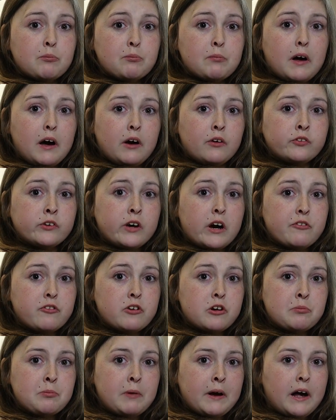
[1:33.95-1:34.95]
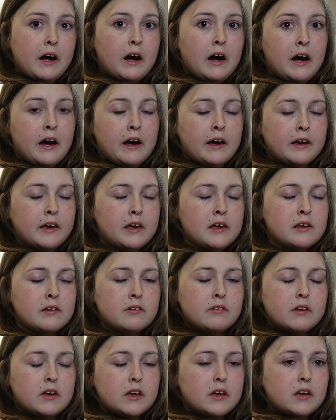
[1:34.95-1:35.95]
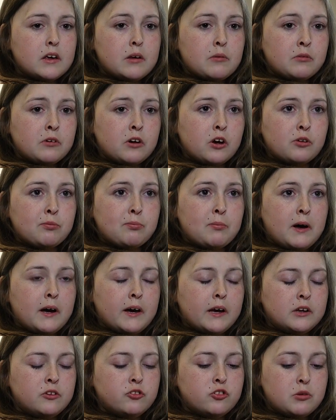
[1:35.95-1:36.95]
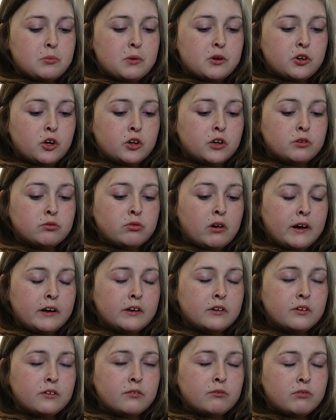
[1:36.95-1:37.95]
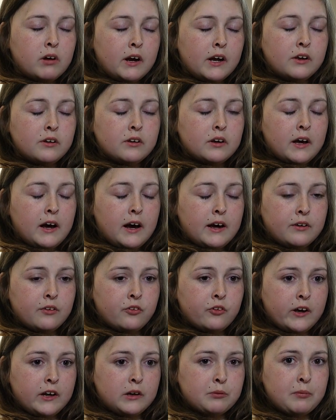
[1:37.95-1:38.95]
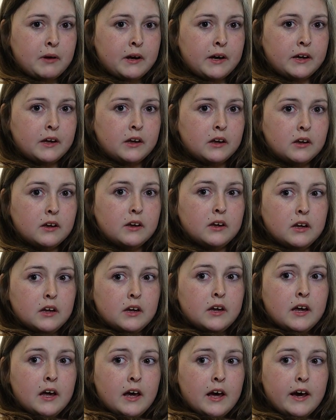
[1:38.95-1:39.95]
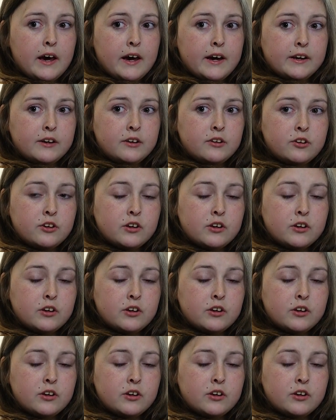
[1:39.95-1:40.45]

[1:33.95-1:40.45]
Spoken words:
I was covering my eye because my tumour's on the right hand side of my head.